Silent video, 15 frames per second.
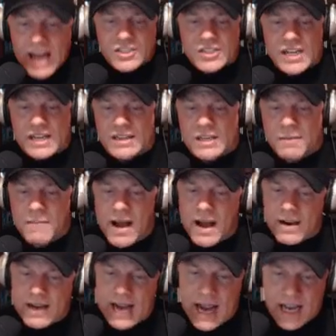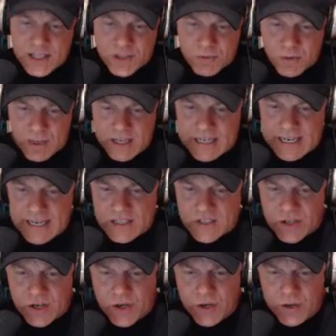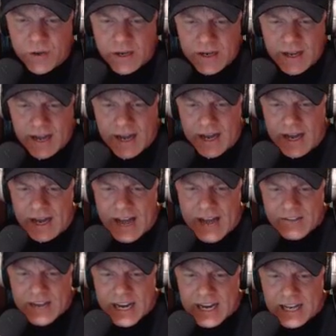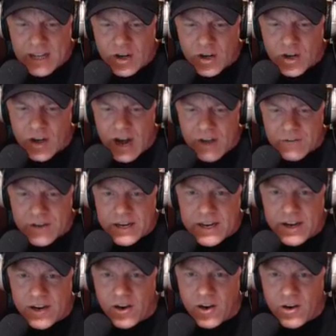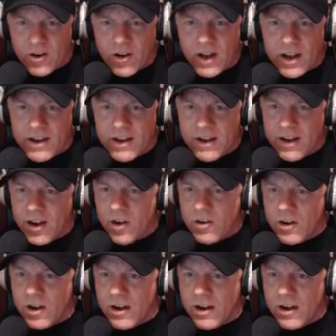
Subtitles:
checked them out, guys, you really need to. I've got a little graphic here. Hold on. Boom!